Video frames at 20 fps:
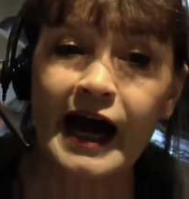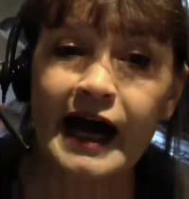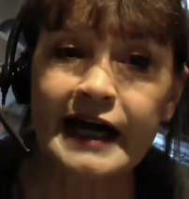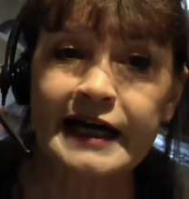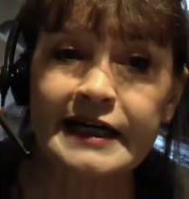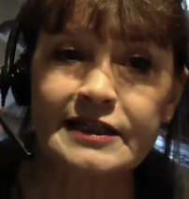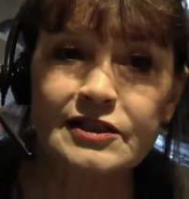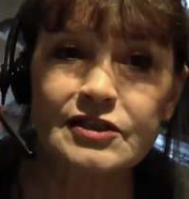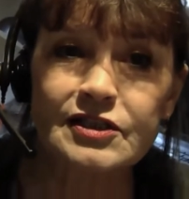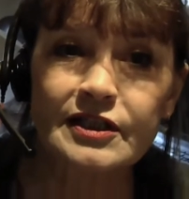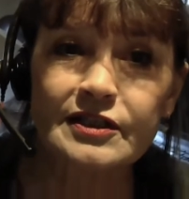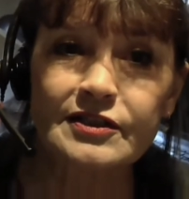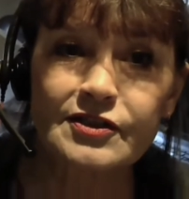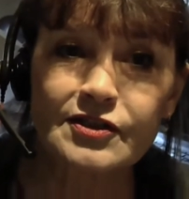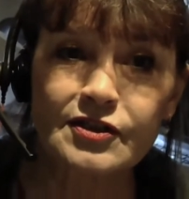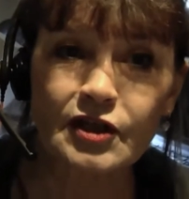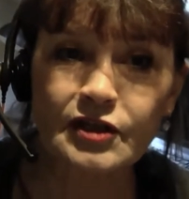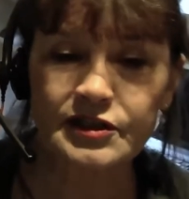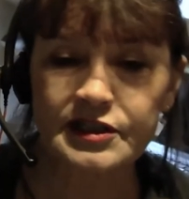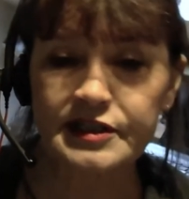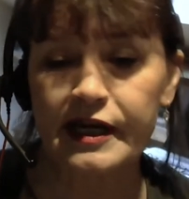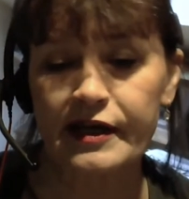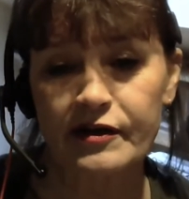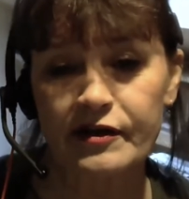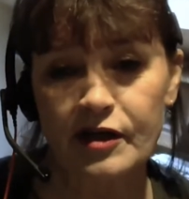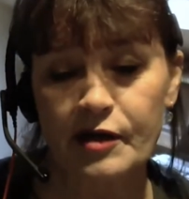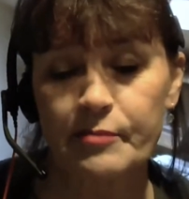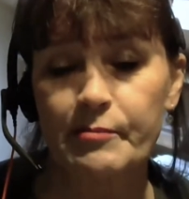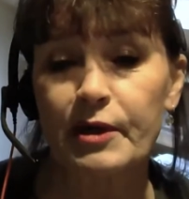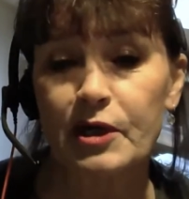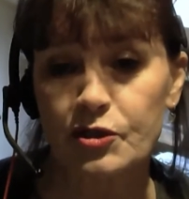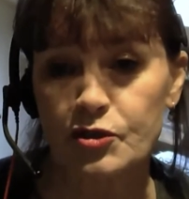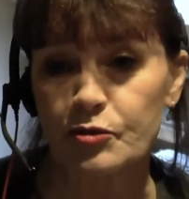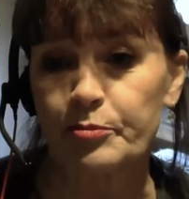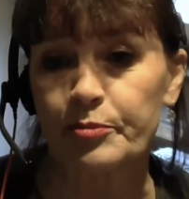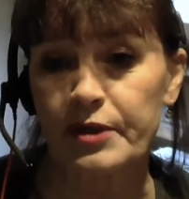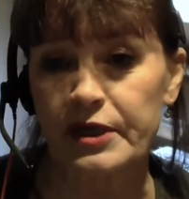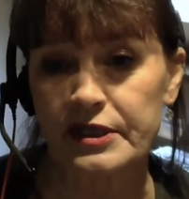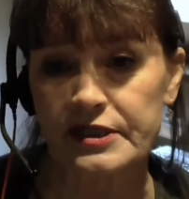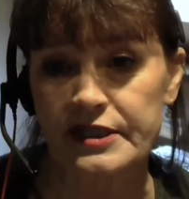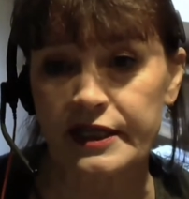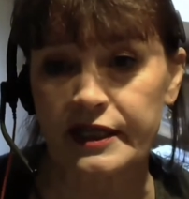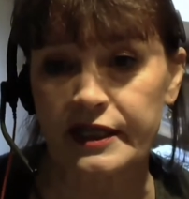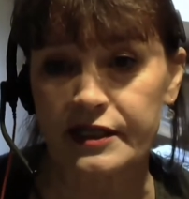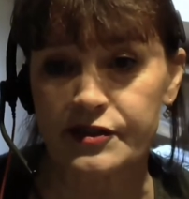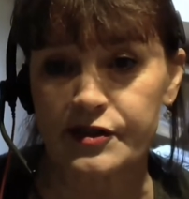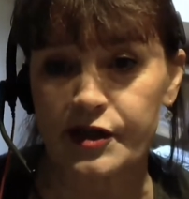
and started out in commercial printing,